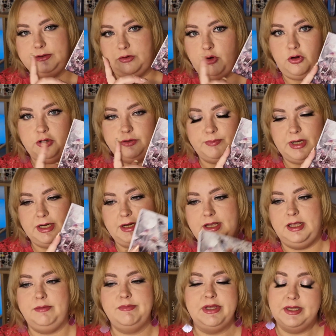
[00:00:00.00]
called my
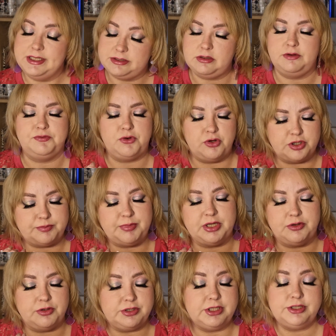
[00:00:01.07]
name is, of course,
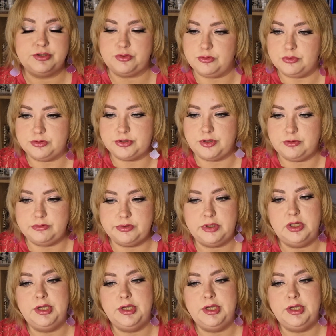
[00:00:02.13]
because it's cool toned.